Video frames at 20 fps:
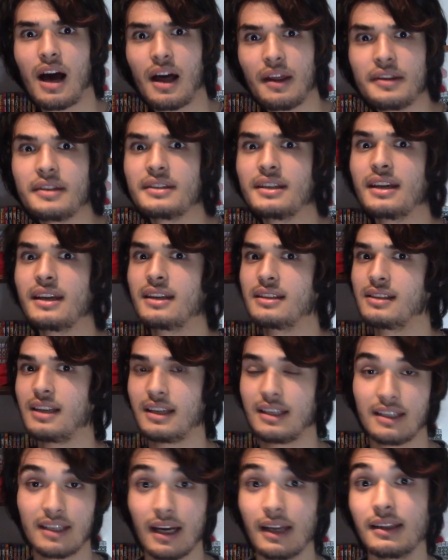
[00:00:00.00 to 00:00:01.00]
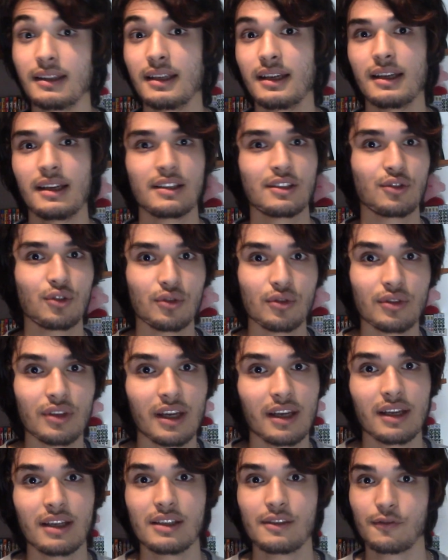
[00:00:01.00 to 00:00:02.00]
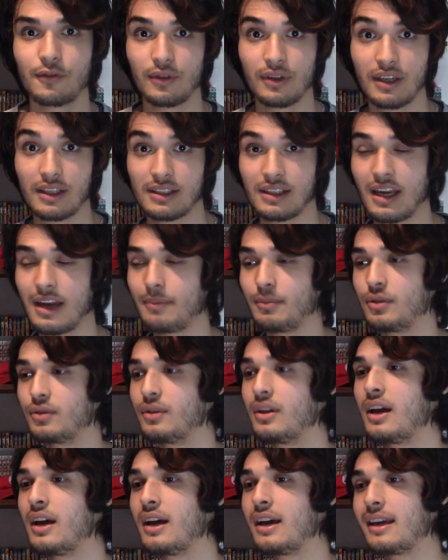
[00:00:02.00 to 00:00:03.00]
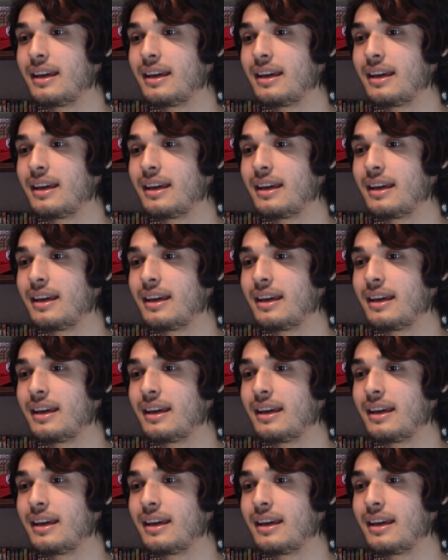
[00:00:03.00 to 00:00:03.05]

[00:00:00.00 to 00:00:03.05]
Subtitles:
other deres like yanderes, kuderes, for example,